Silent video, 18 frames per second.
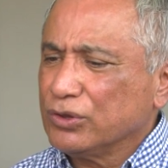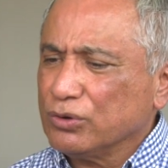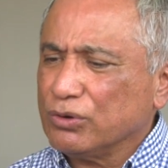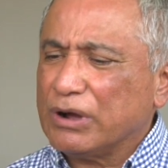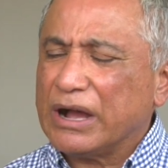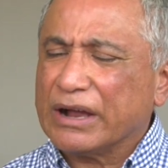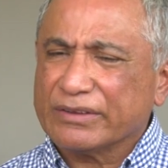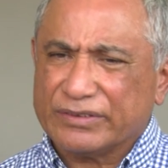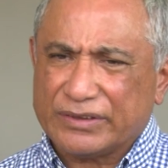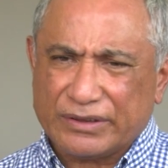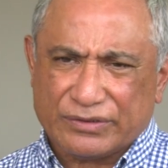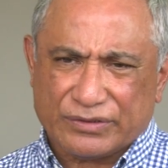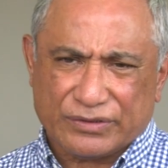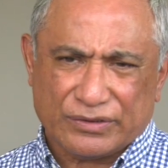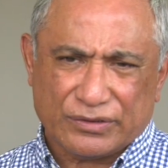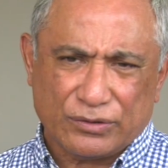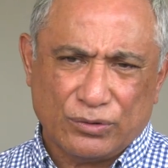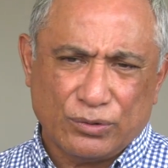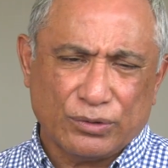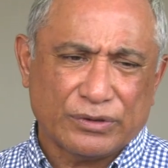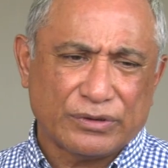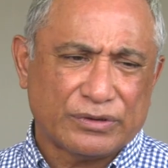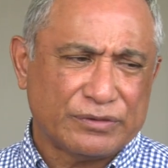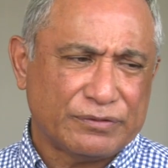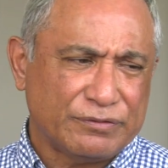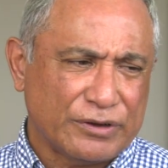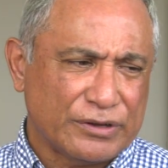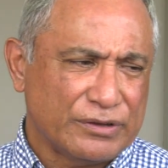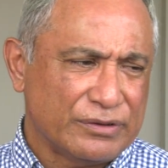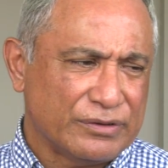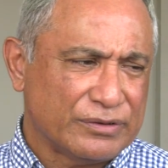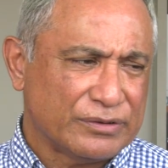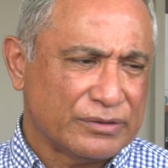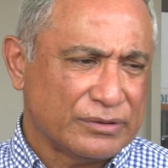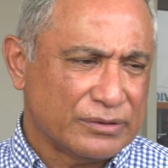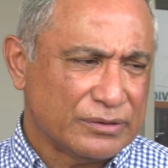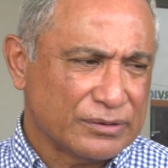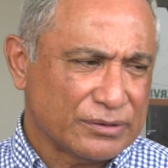to access those funds.